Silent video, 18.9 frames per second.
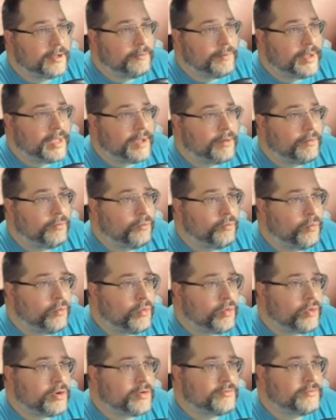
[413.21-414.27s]
We got
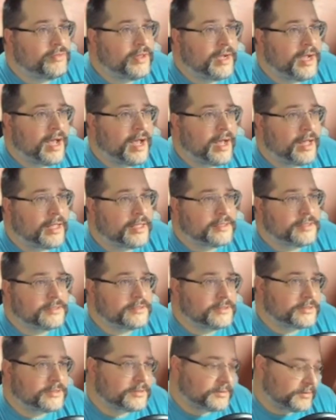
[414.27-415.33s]
War of the
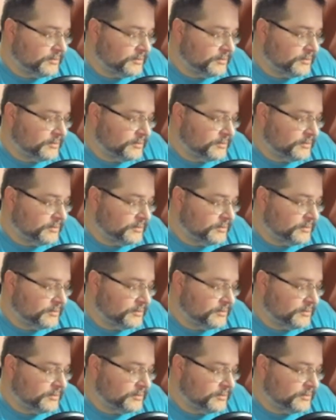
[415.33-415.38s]
Gods.